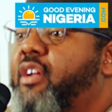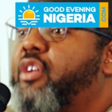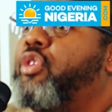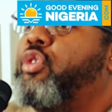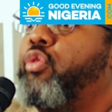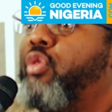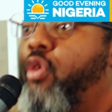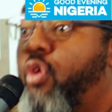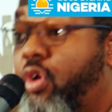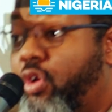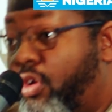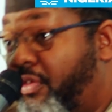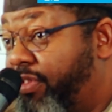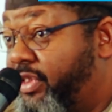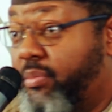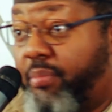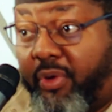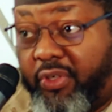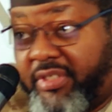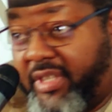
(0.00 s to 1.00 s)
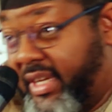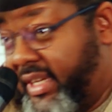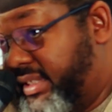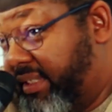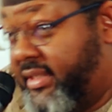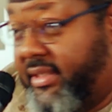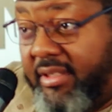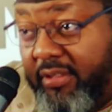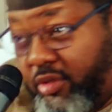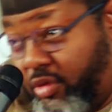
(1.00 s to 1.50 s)
the whole of the
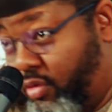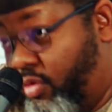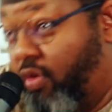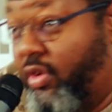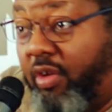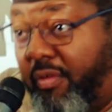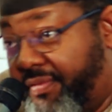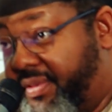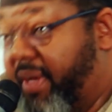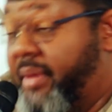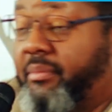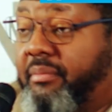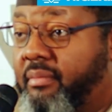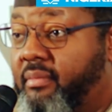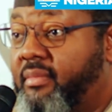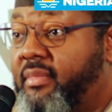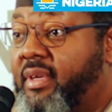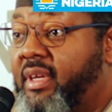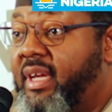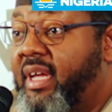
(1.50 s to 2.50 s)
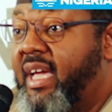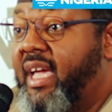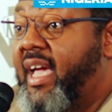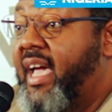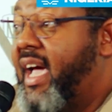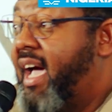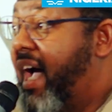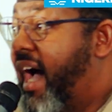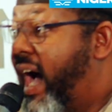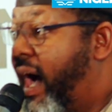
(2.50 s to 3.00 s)
budget, the whole of them,
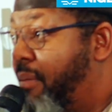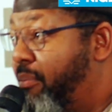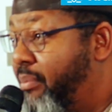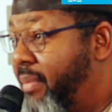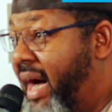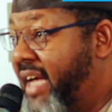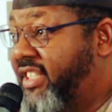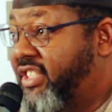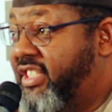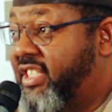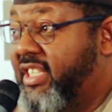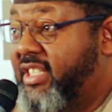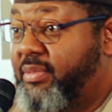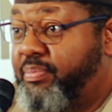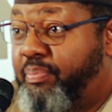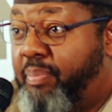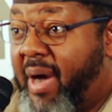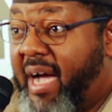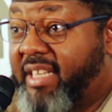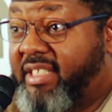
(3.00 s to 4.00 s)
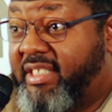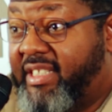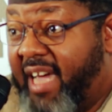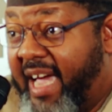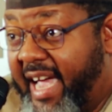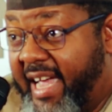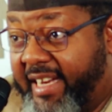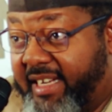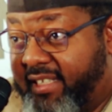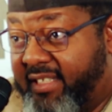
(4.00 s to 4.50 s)
and match it per
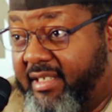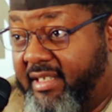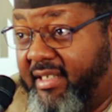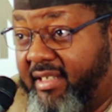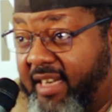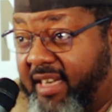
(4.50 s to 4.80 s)
child